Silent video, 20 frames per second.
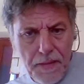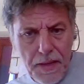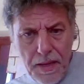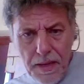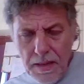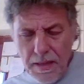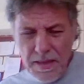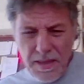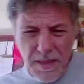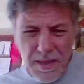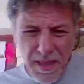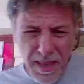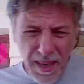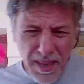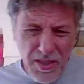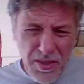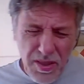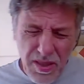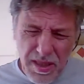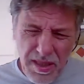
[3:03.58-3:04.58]
And I said,
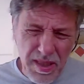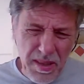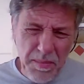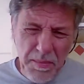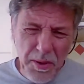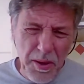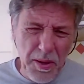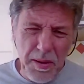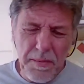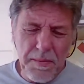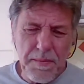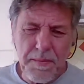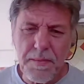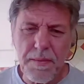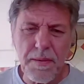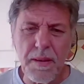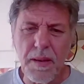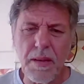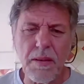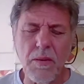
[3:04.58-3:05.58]
cholesterol? I said, I'm not, a,
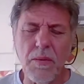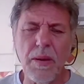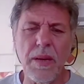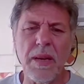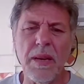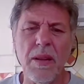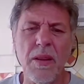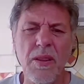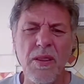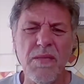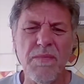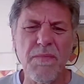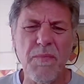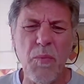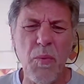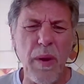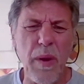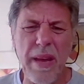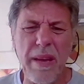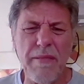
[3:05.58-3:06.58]
I don't eat a,
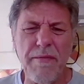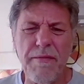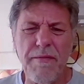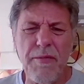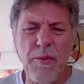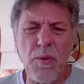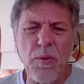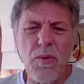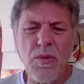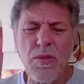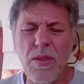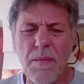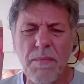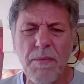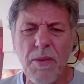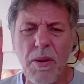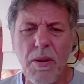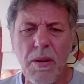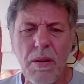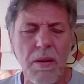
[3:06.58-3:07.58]
weird foods. I'm
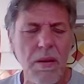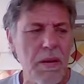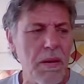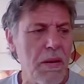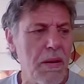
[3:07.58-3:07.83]
not a,